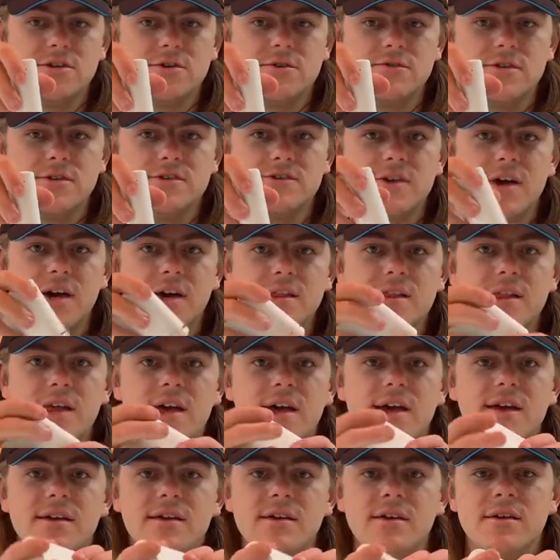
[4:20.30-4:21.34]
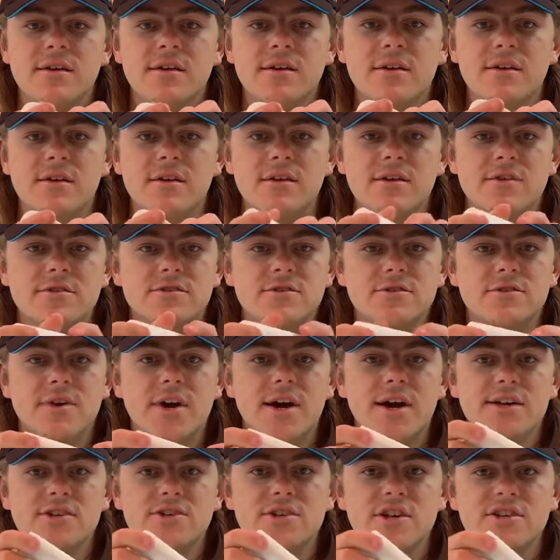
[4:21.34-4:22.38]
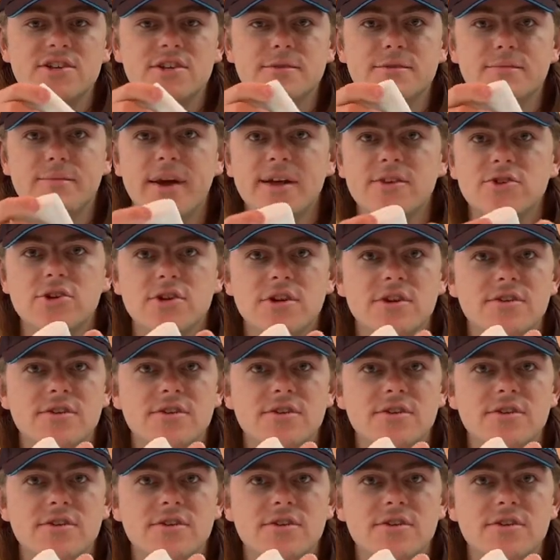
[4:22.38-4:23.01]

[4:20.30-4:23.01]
on the side there to charge up the battery.